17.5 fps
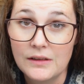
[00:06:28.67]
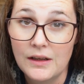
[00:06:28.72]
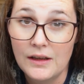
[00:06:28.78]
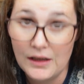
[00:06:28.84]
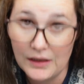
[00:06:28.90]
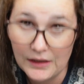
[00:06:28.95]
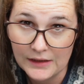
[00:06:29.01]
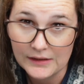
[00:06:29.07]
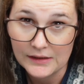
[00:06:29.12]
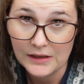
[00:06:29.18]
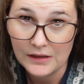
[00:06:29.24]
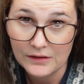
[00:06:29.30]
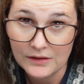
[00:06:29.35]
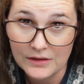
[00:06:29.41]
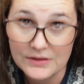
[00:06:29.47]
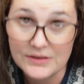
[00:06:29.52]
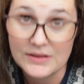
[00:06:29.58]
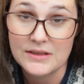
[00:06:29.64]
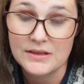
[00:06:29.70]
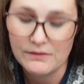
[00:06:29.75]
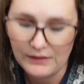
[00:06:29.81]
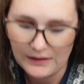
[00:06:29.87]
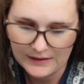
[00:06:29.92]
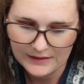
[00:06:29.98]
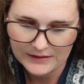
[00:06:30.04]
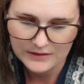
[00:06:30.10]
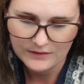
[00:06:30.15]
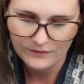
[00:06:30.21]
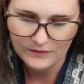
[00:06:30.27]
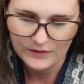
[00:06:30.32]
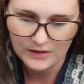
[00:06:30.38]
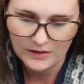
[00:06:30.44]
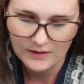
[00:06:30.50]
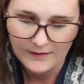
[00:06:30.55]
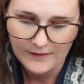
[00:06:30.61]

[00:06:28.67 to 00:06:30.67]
I like that because it's a relaxed fit.